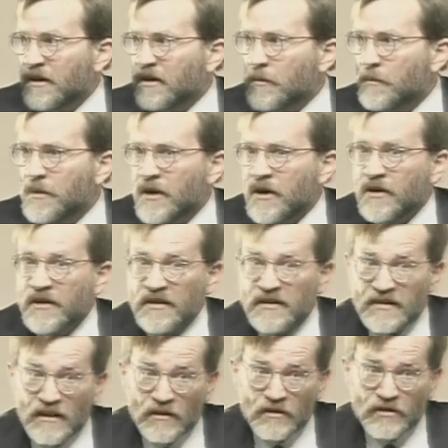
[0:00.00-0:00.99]
They're compared to
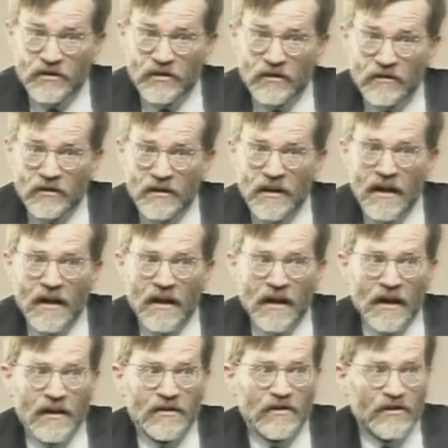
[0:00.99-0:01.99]
single
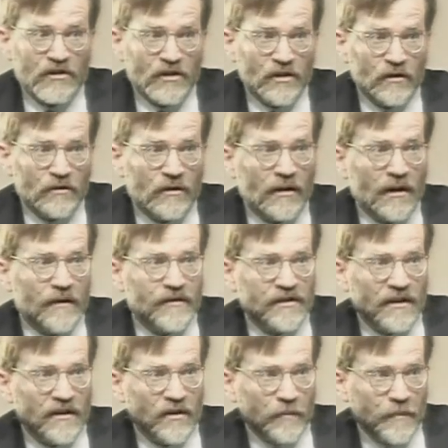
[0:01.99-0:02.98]
children and to children of
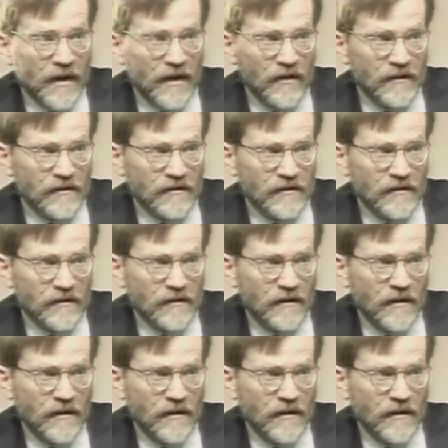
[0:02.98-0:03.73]
single parents.